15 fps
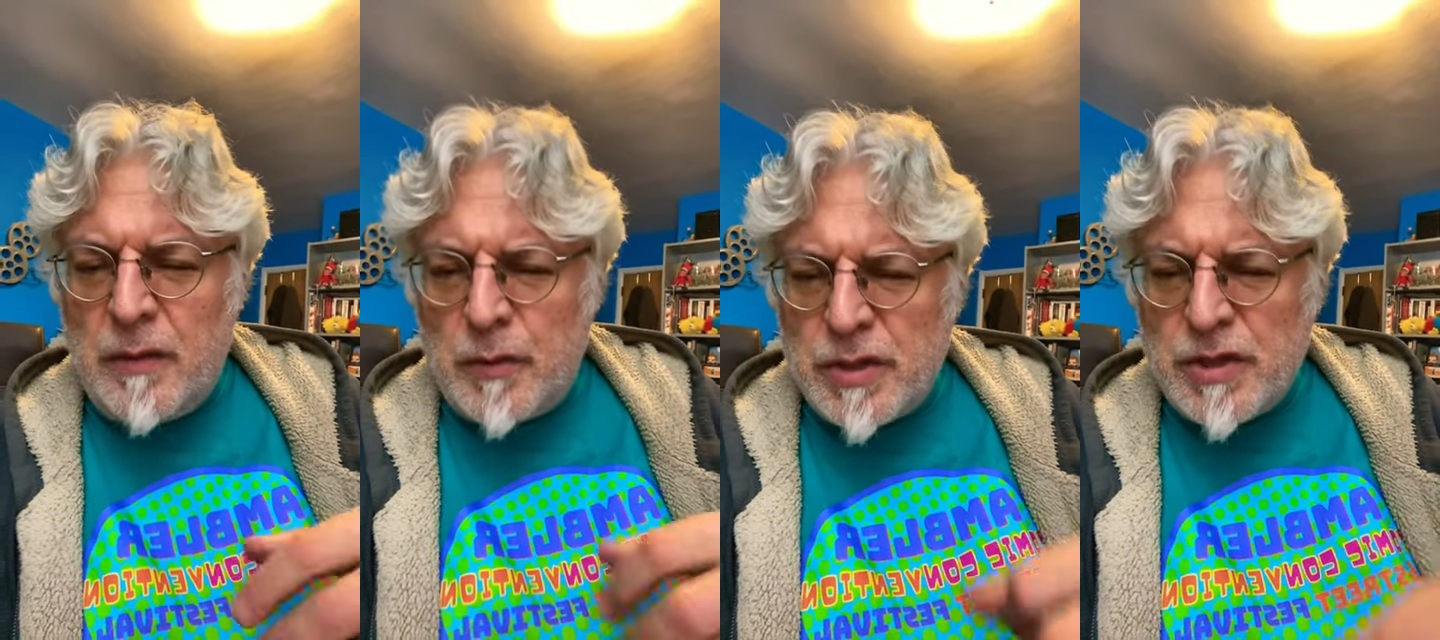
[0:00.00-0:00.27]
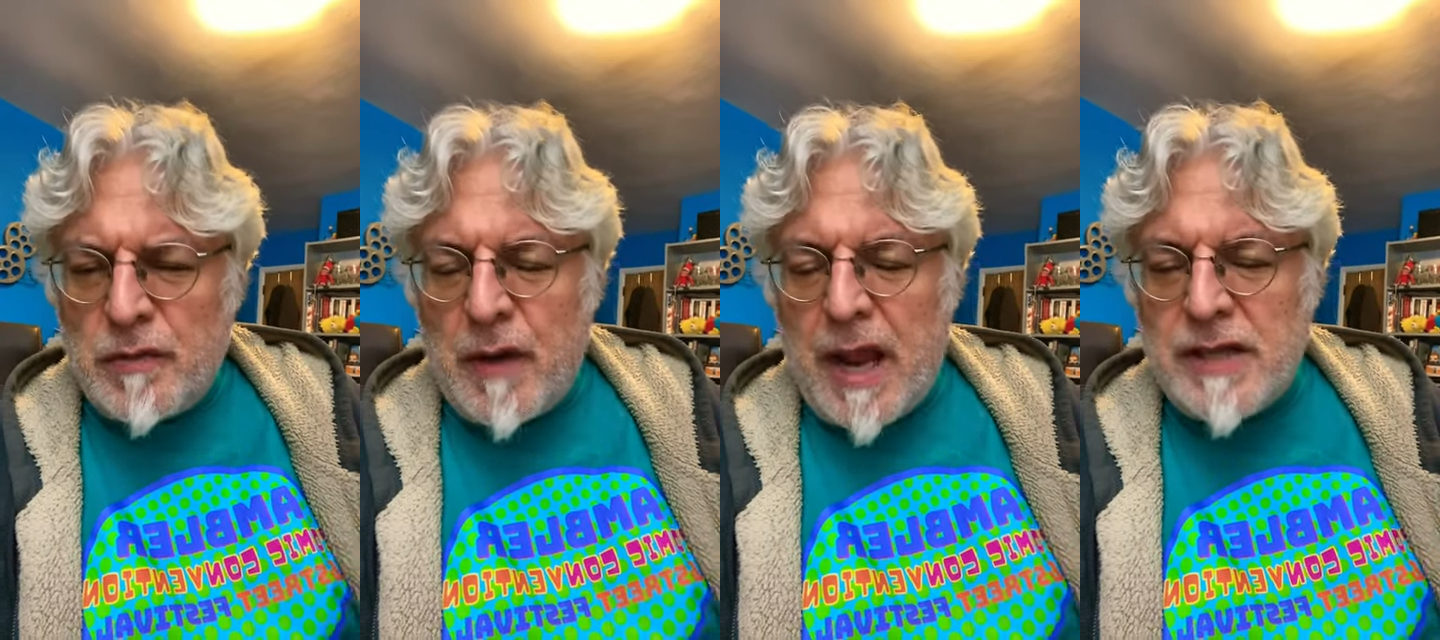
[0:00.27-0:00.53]
There were
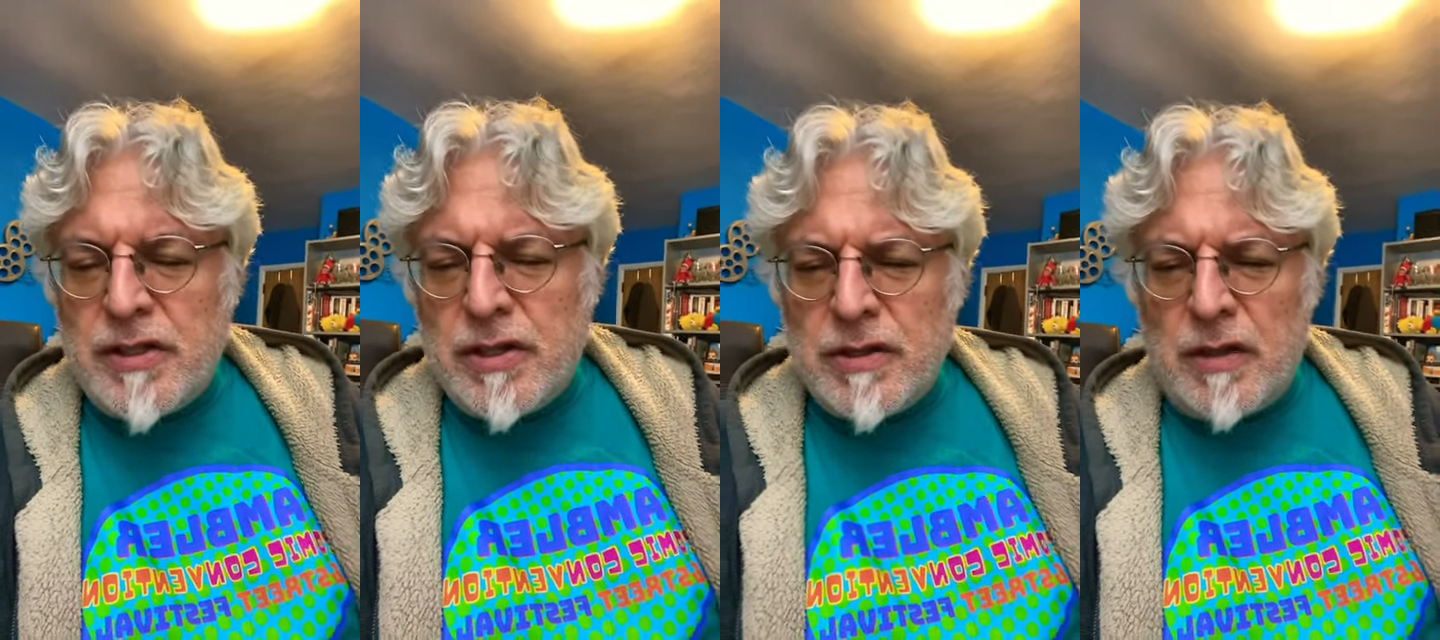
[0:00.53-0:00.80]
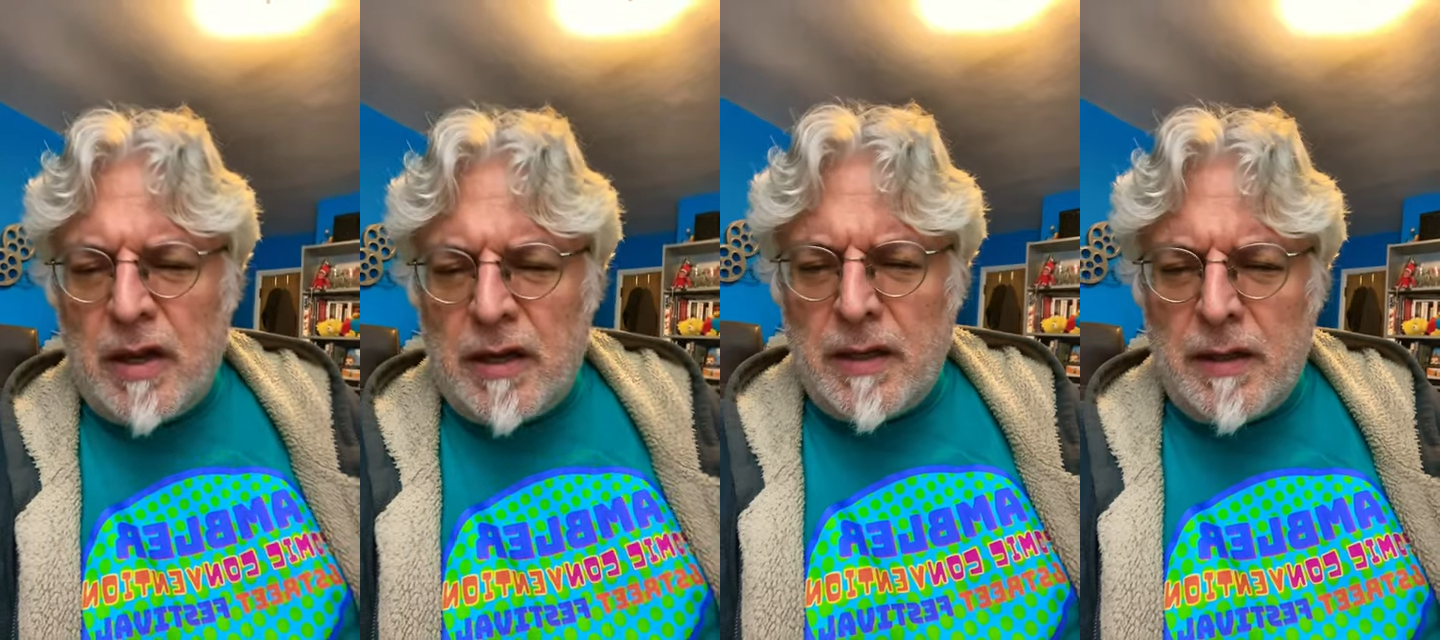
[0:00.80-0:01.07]

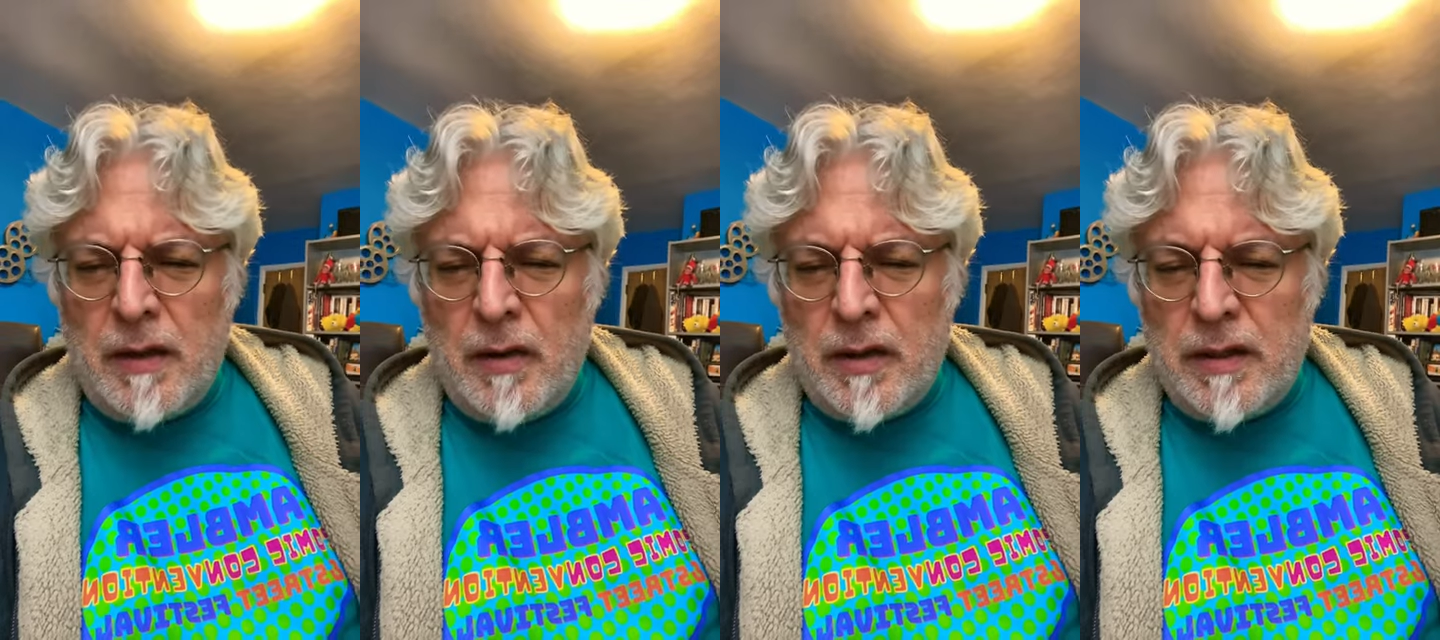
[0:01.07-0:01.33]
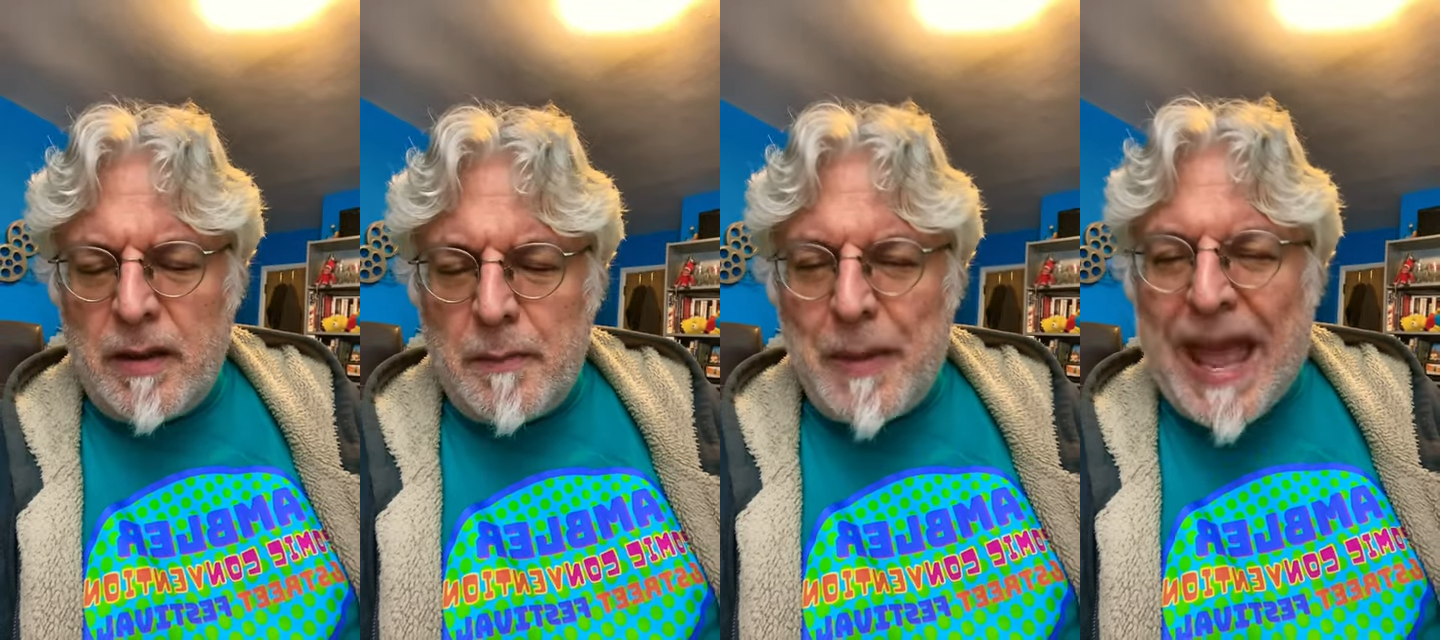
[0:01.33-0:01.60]
scratches on it
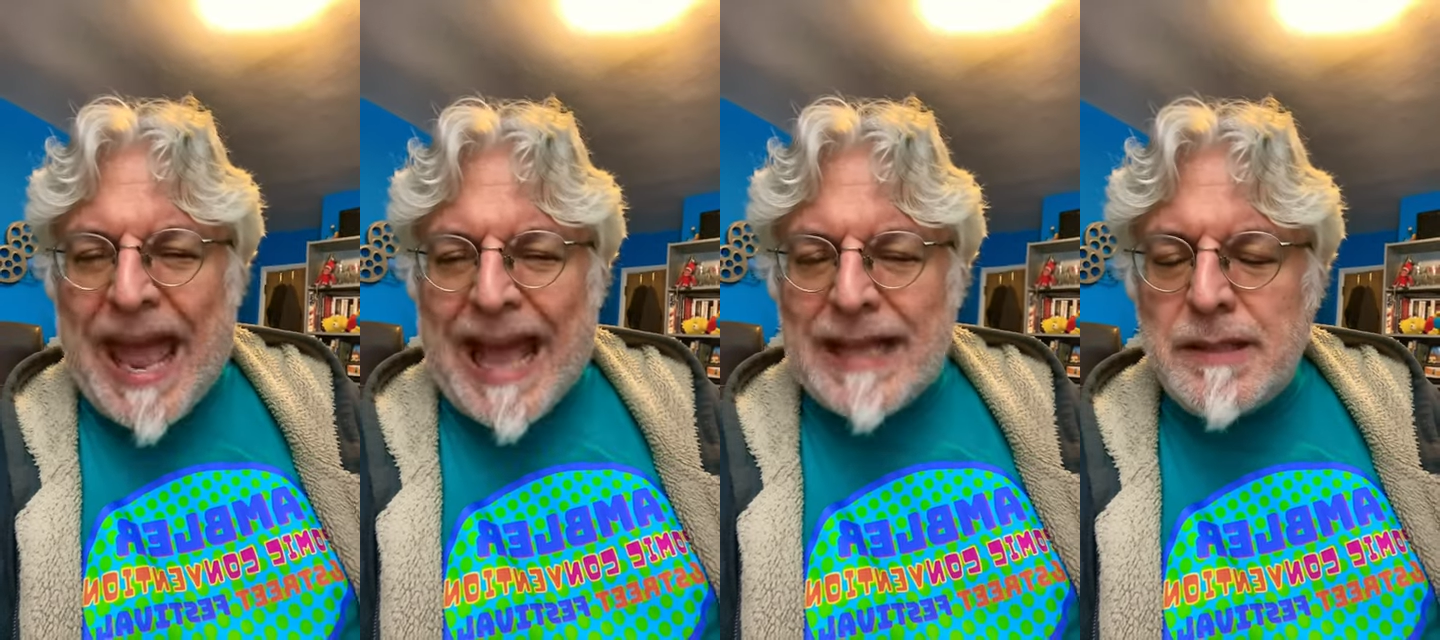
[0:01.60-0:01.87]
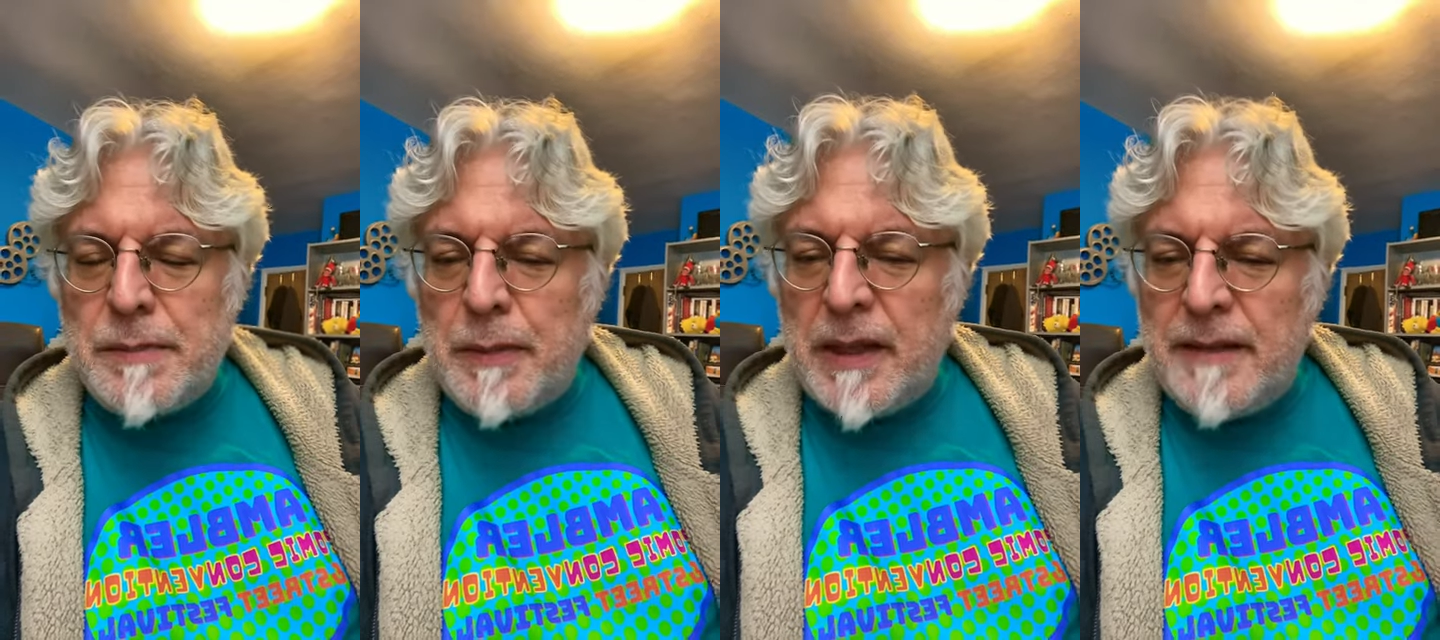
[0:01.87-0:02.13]
on their
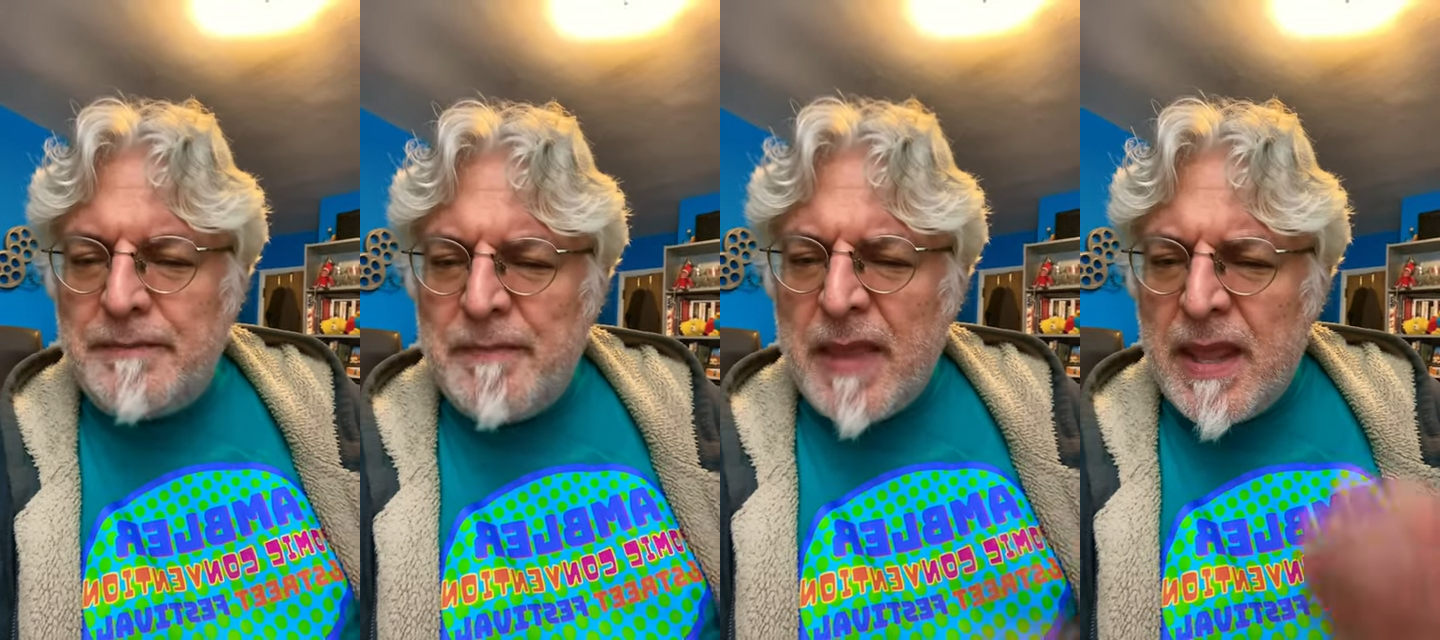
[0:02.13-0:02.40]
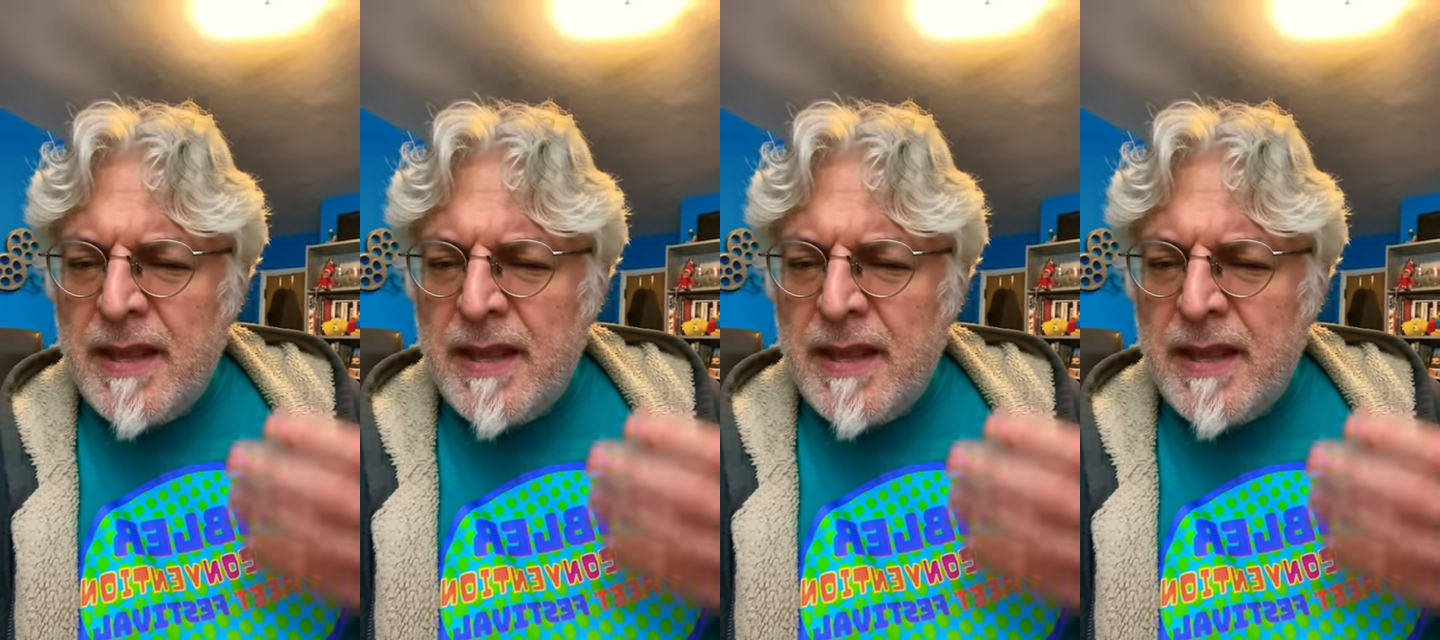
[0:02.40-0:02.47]
backs, but